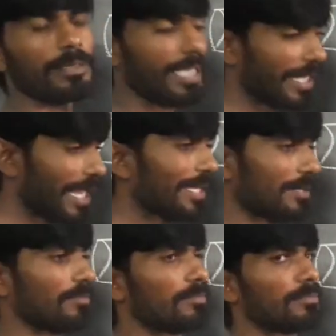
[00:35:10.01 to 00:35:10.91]
The
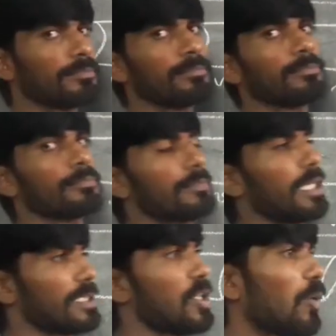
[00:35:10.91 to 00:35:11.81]
air,
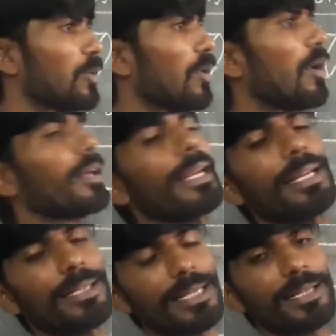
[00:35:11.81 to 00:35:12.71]
the sound or
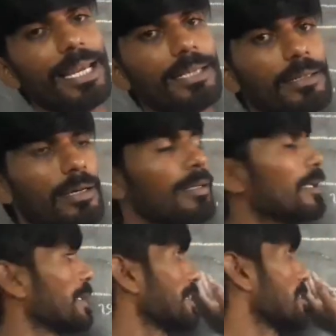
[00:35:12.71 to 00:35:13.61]
anything like
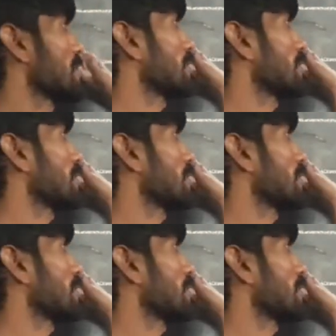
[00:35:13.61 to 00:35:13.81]
it is